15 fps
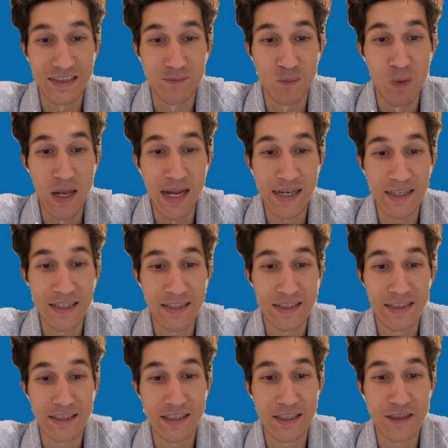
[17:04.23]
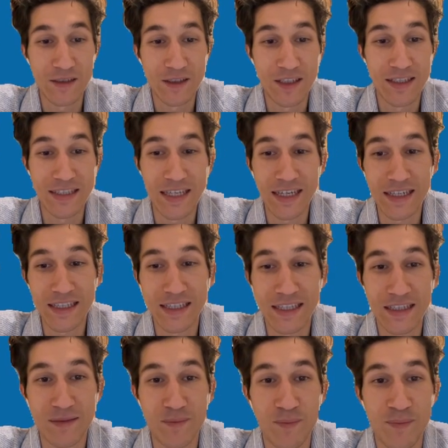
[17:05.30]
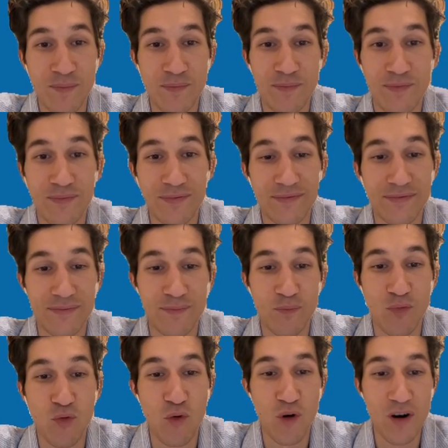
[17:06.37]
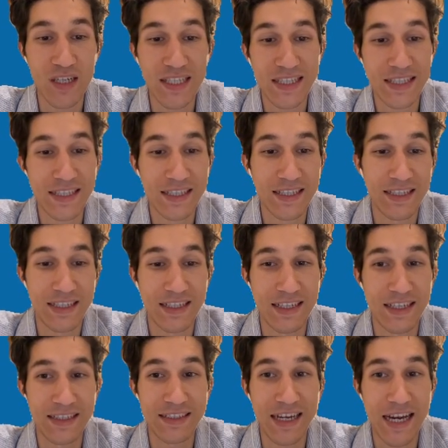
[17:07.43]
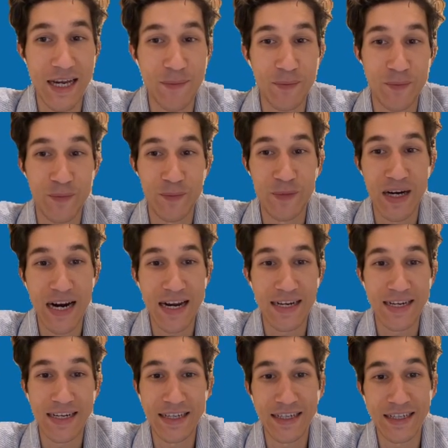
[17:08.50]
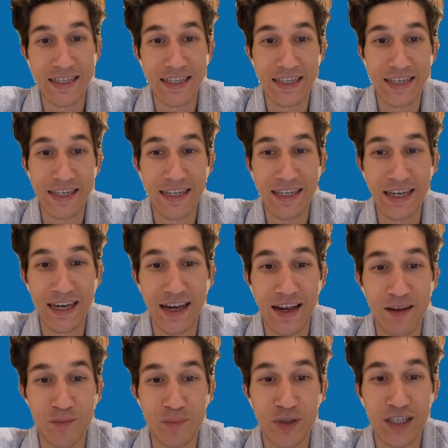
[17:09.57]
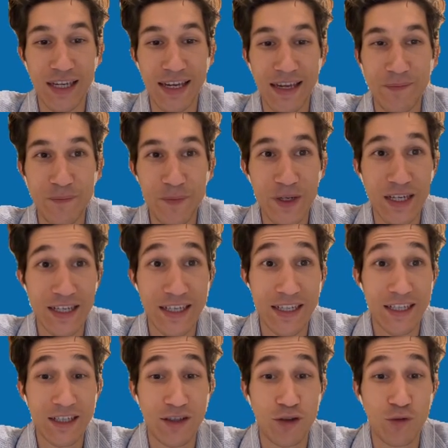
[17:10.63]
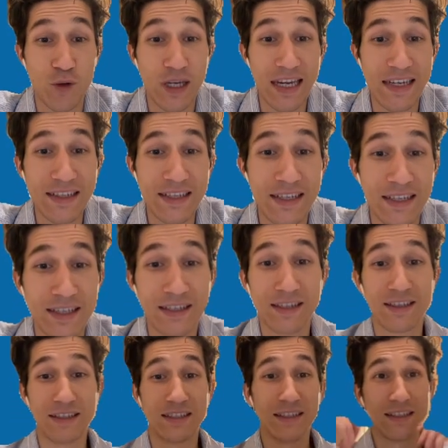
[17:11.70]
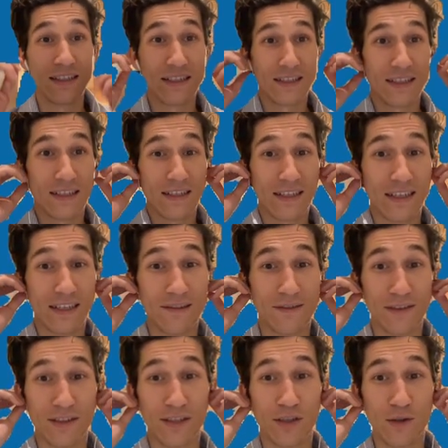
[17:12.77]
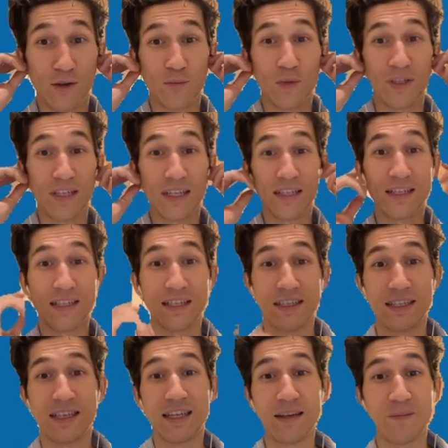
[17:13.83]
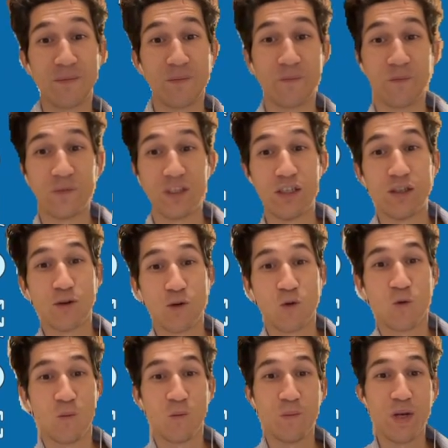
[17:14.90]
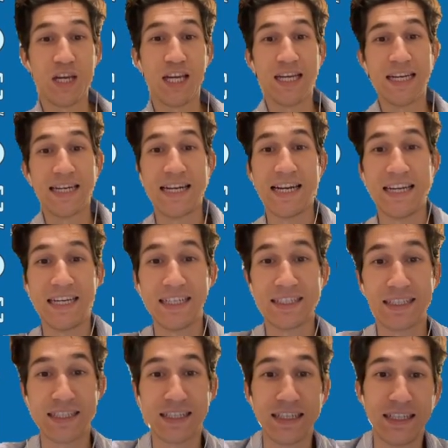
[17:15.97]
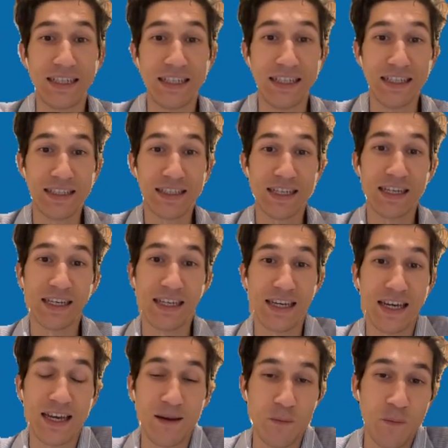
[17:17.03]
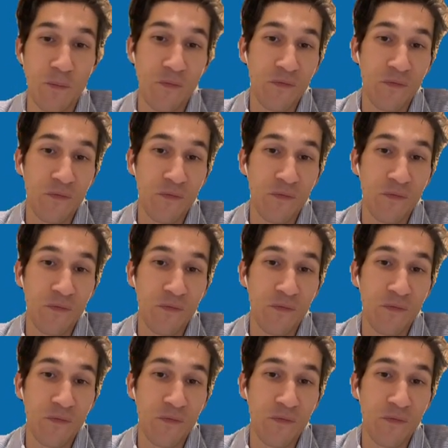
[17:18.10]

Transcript: Black's gonna take that word that I'm kinda I kinda helped him to get. He will dominate this game. Dominate this game.